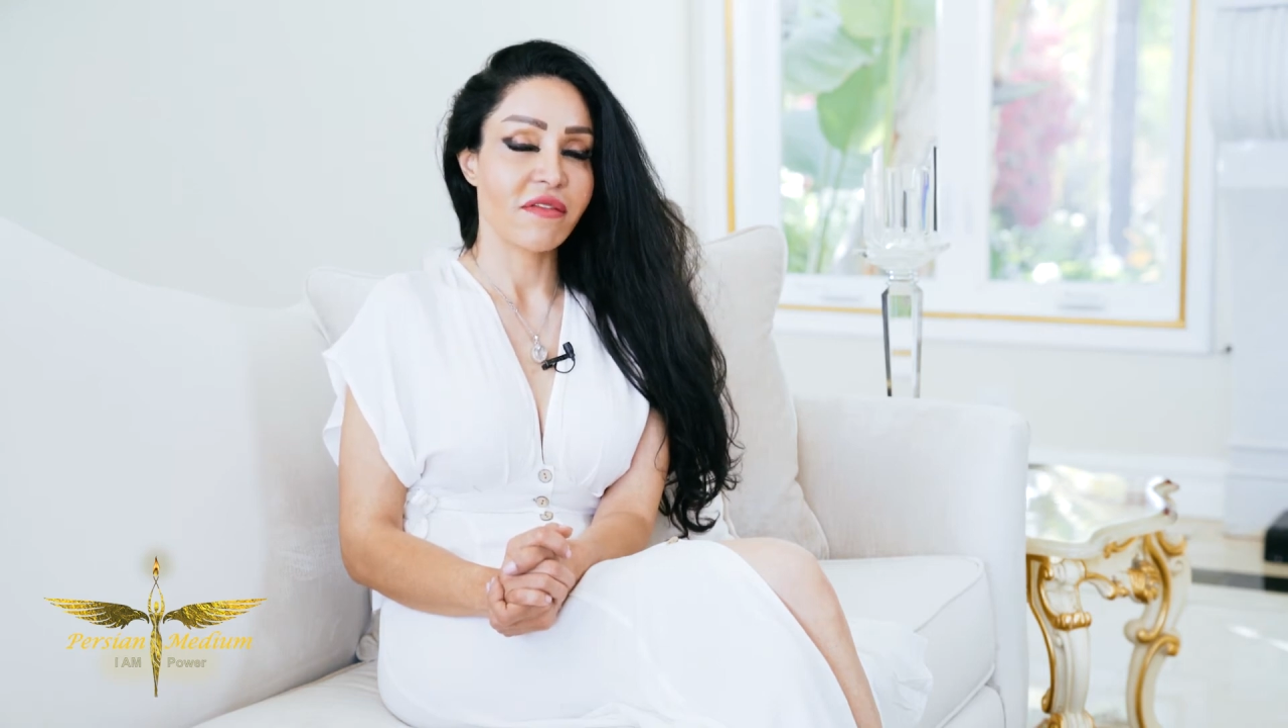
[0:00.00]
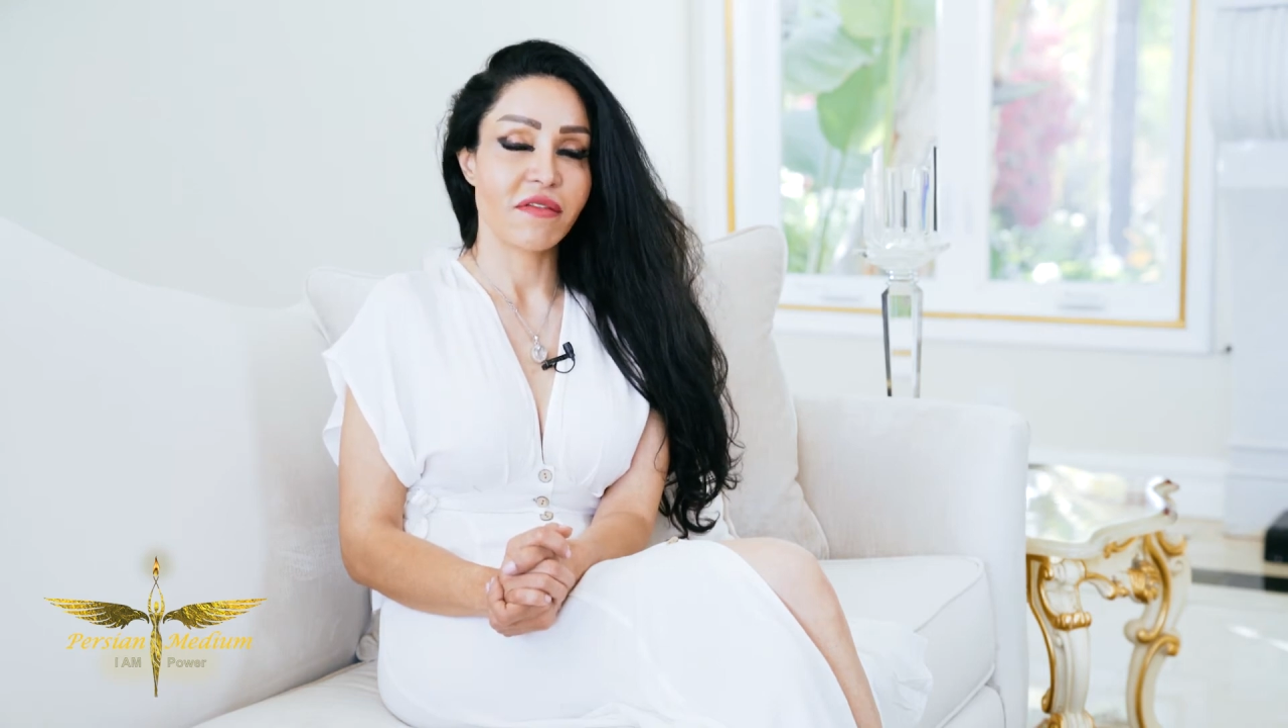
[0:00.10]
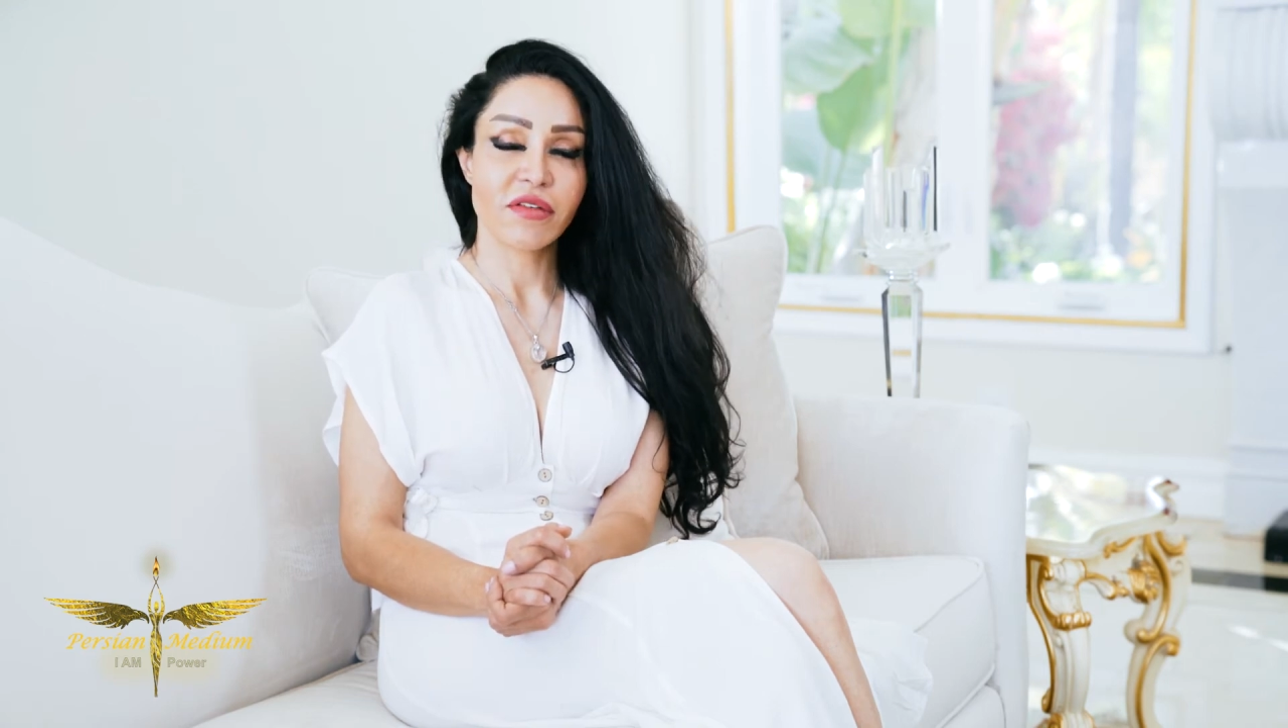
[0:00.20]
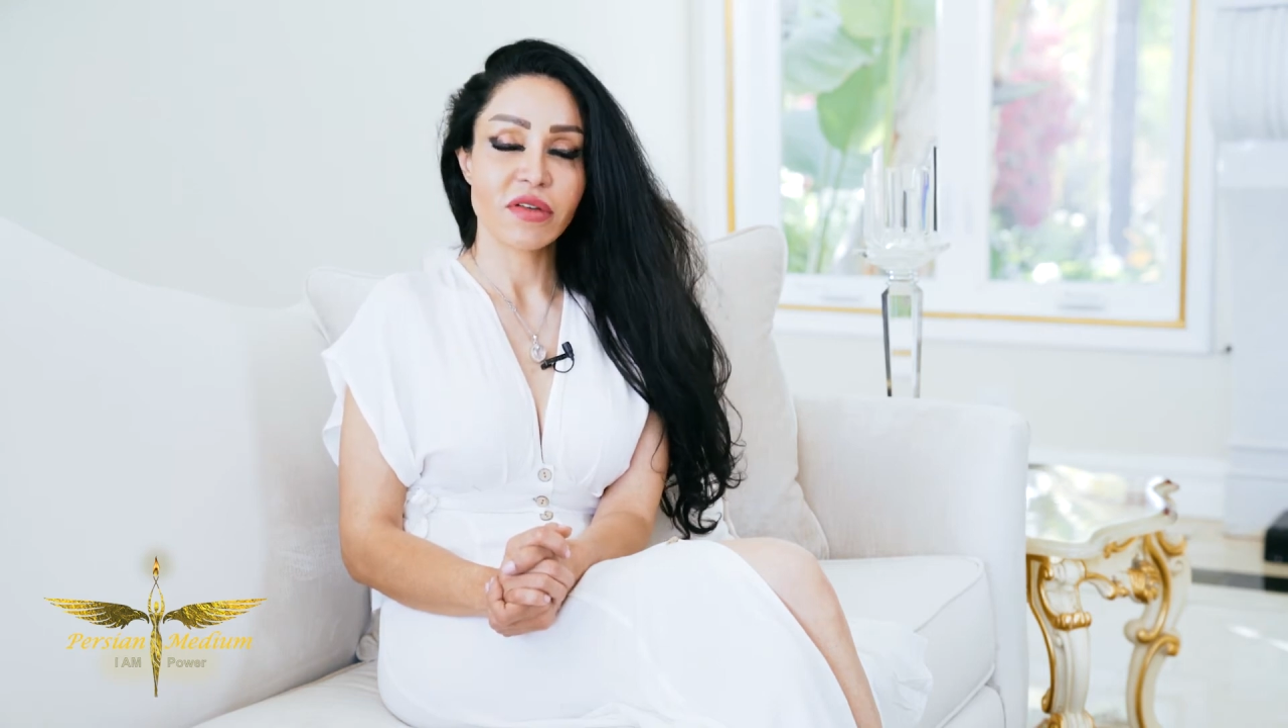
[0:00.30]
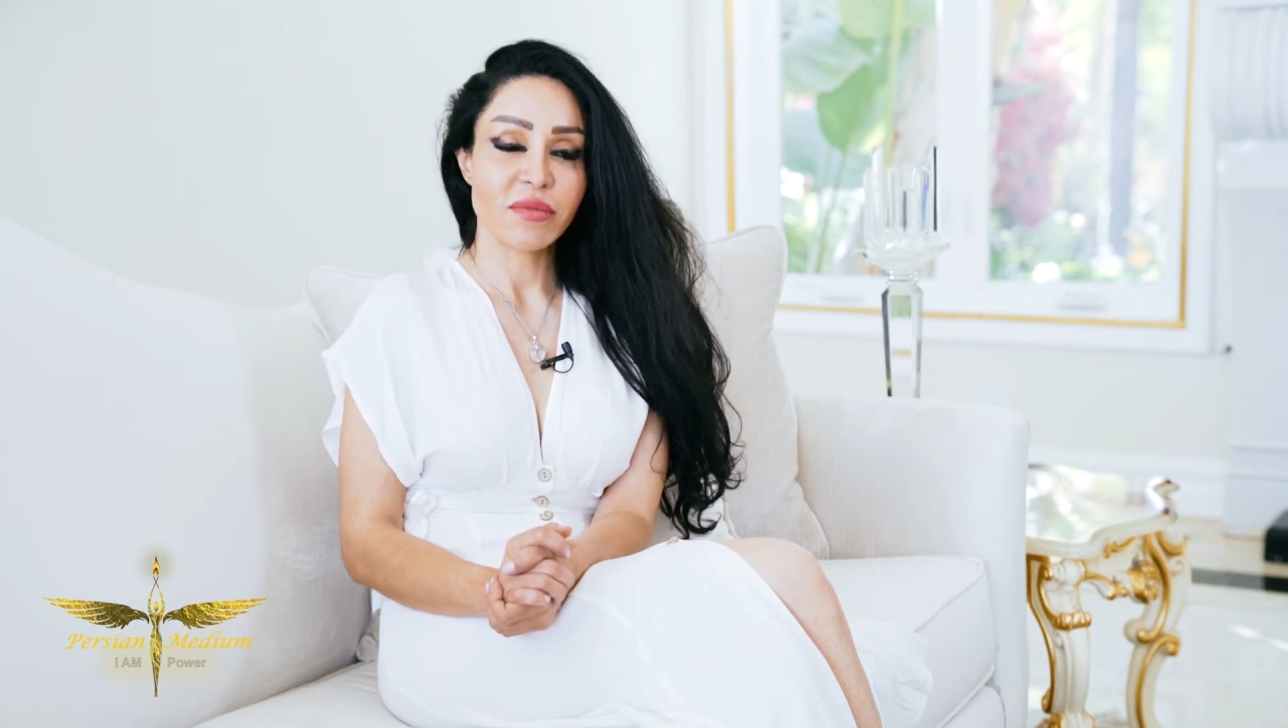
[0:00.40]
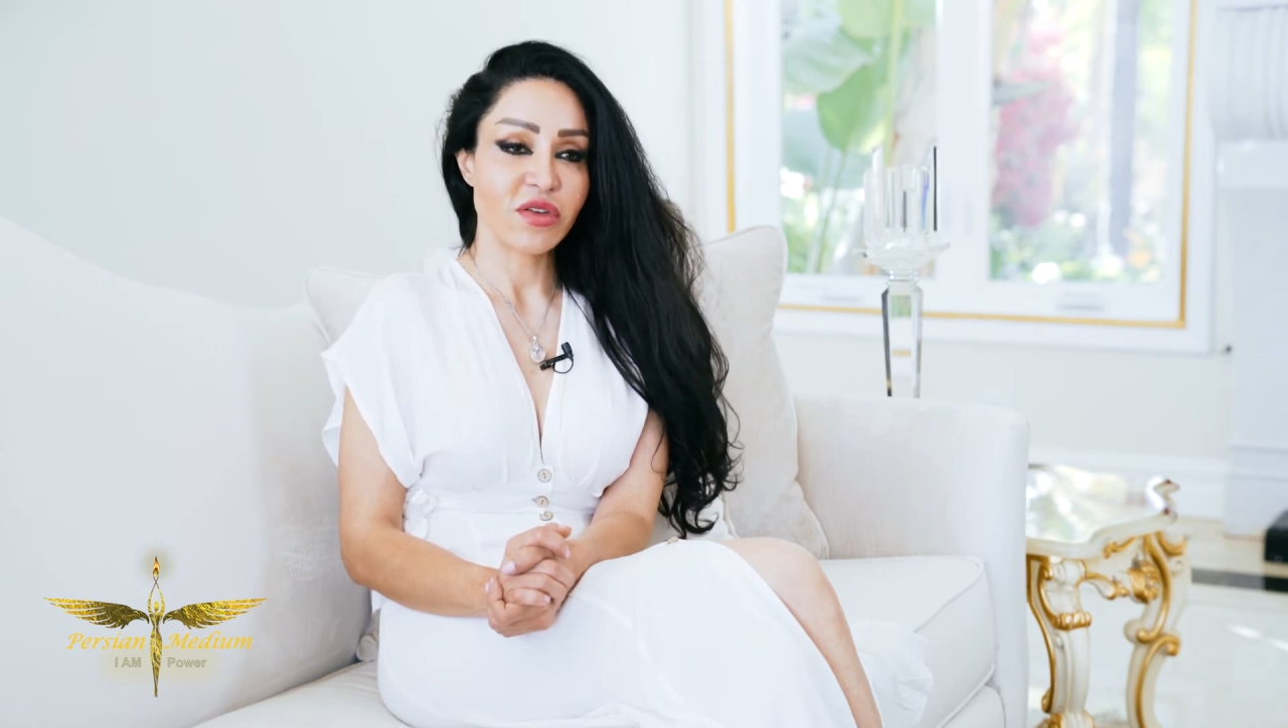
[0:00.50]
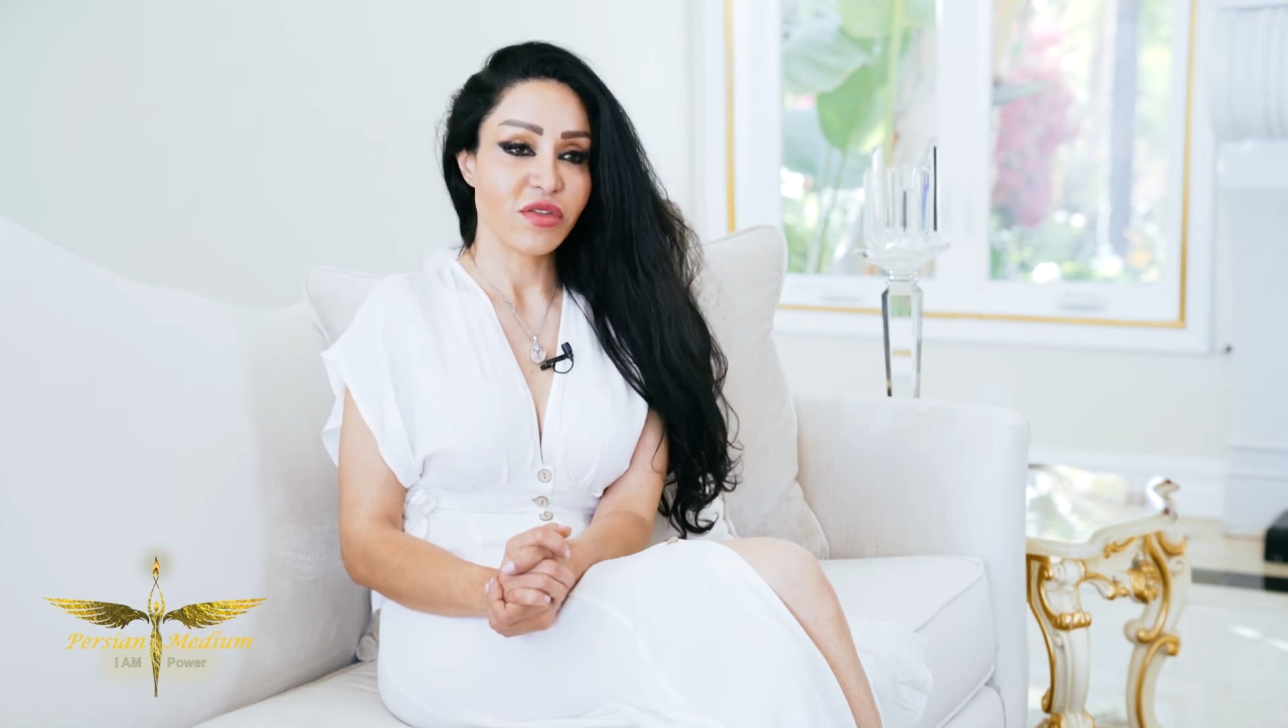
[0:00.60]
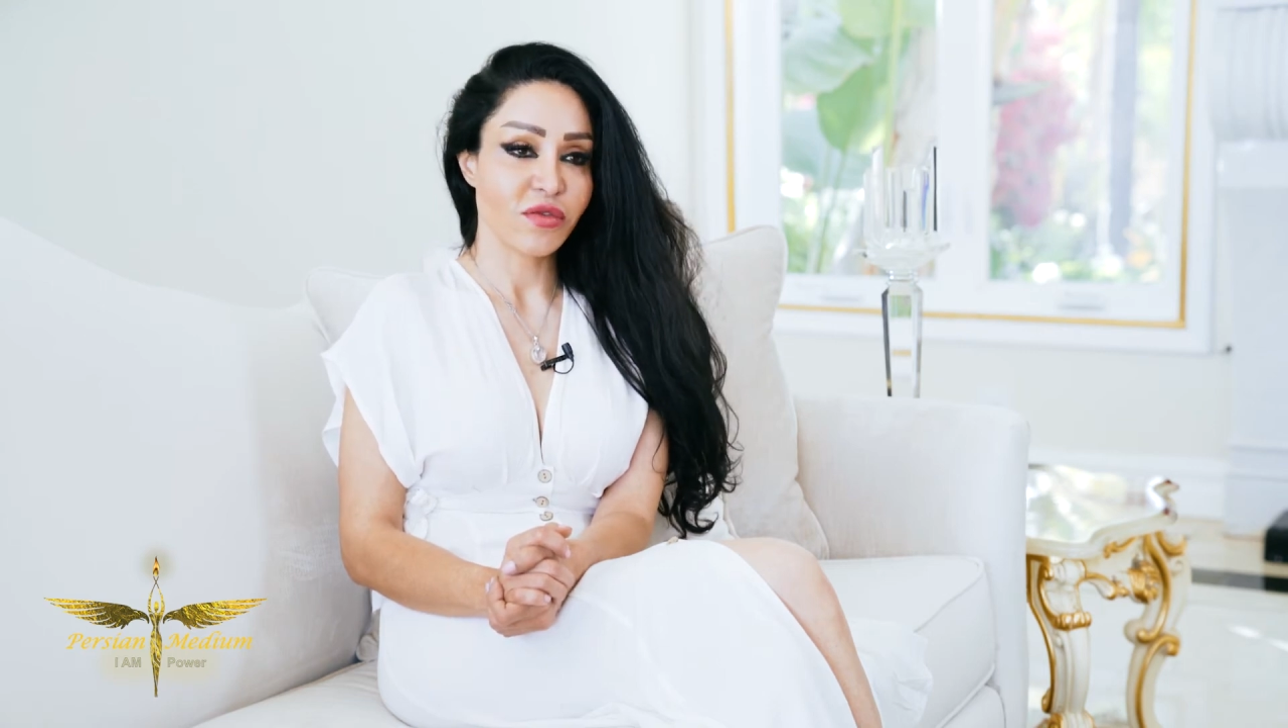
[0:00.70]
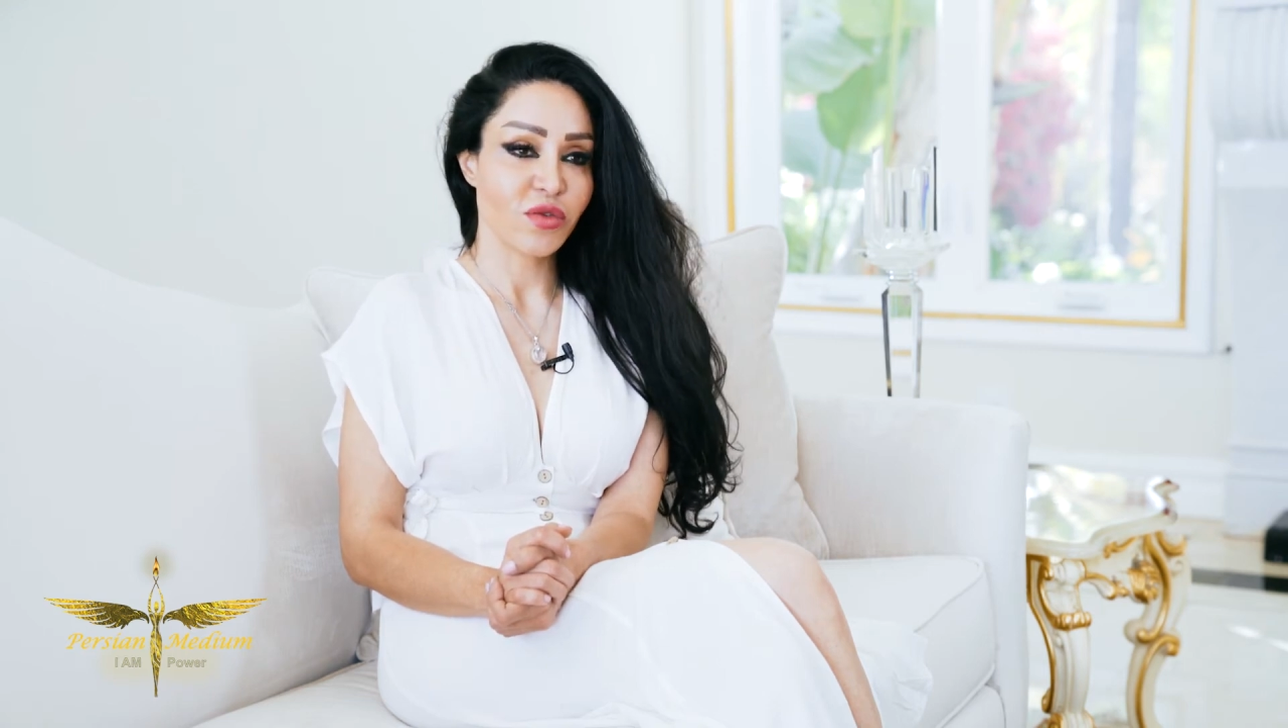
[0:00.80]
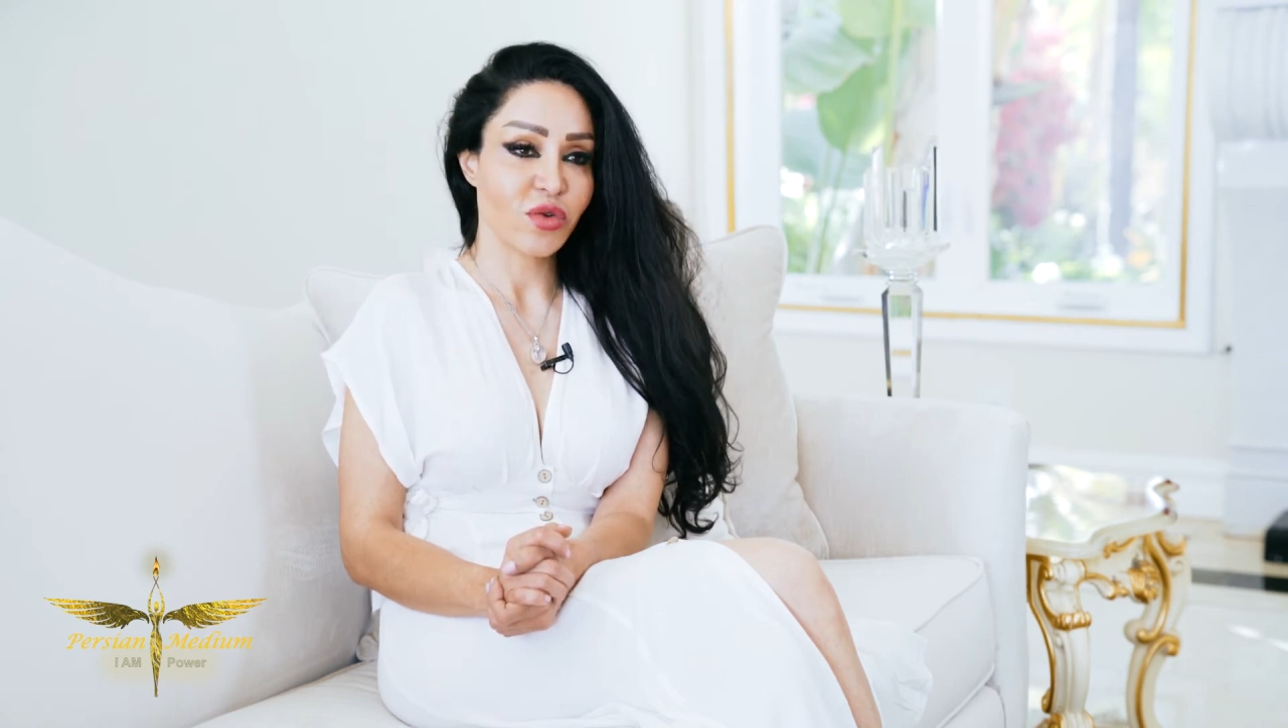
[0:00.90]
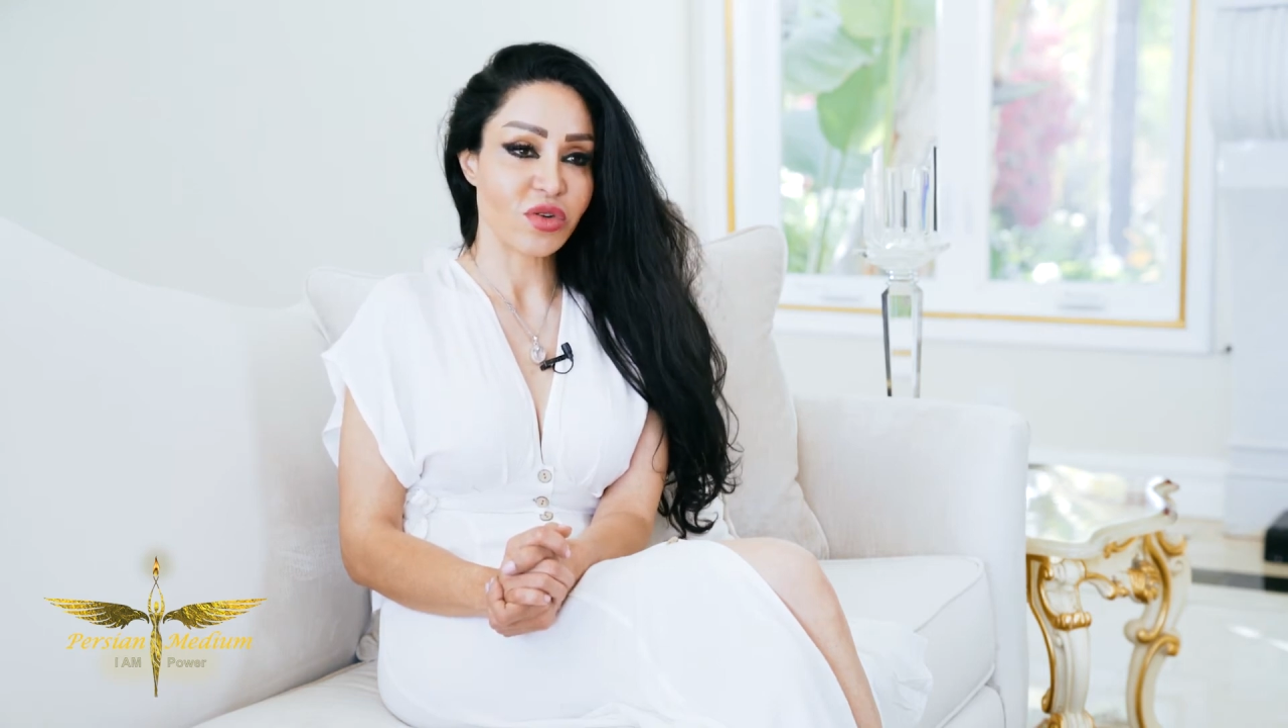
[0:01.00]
a very beautiful,